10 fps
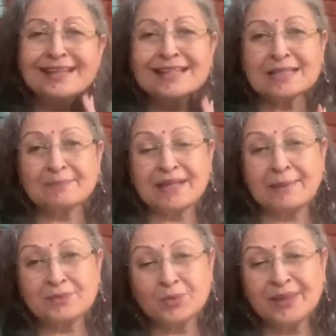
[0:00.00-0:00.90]

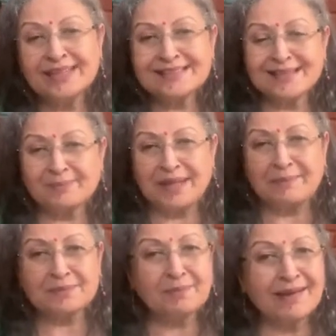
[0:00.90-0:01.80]
sometimes weeks,
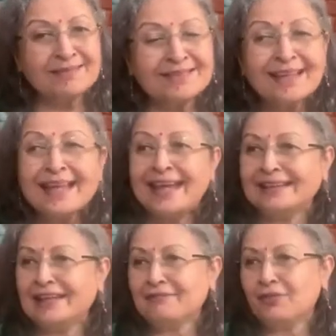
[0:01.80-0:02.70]
sometimes months,
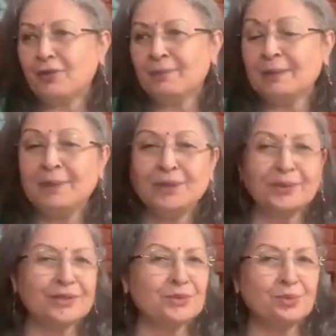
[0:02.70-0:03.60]
and therefore maybe you
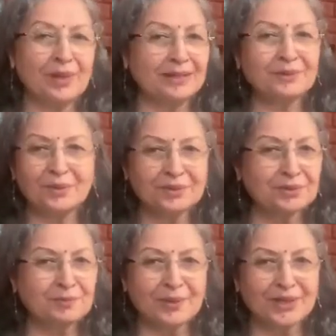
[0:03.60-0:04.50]
can do 1 or
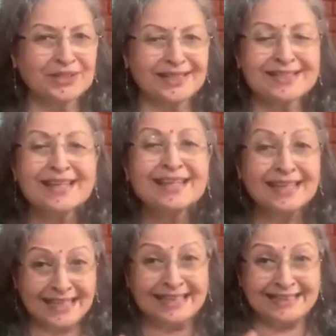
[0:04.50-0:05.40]
2 projects
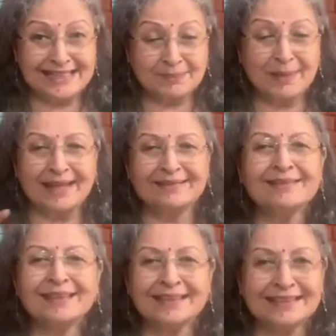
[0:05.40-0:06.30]
in this
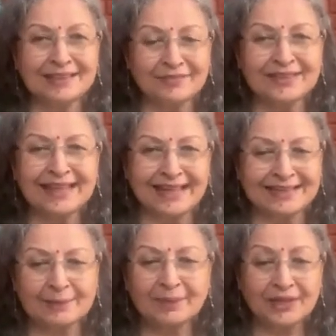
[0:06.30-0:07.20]
manner in a given
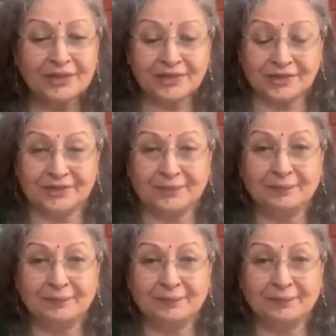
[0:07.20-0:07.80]
academic year.